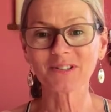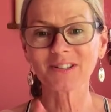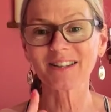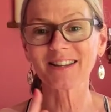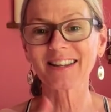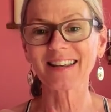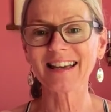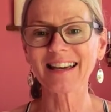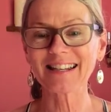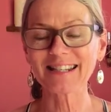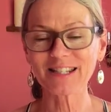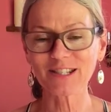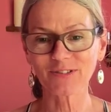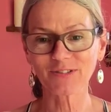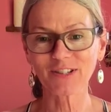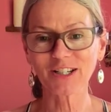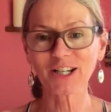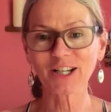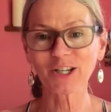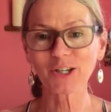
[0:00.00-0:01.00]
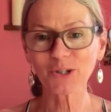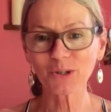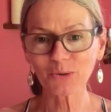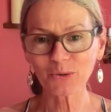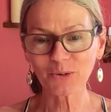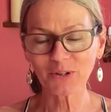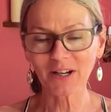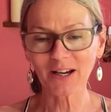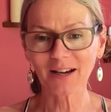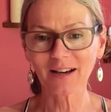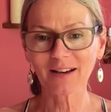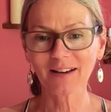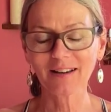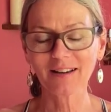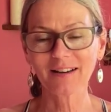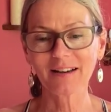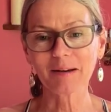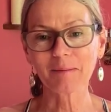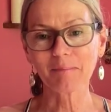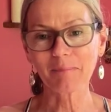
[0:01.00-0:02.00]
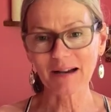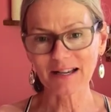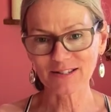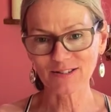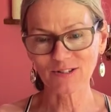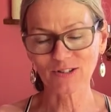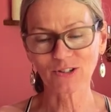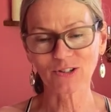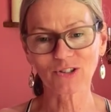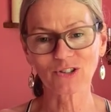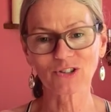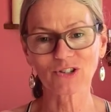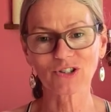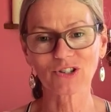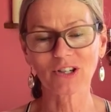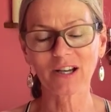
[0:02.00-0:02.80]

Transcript: at the end of an Akuna massage,